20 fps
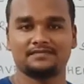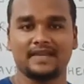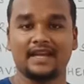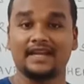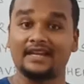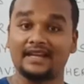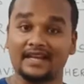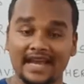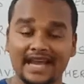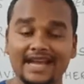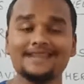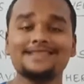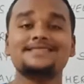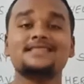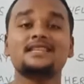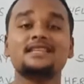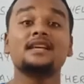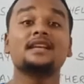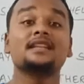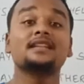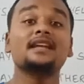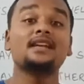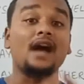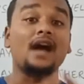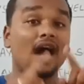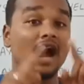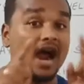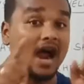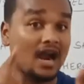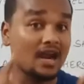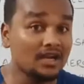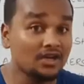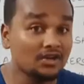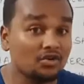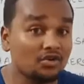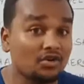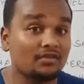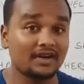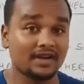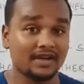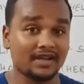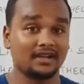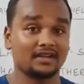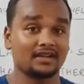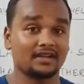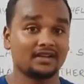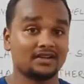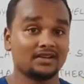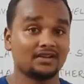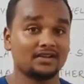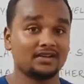It lacks that hard covering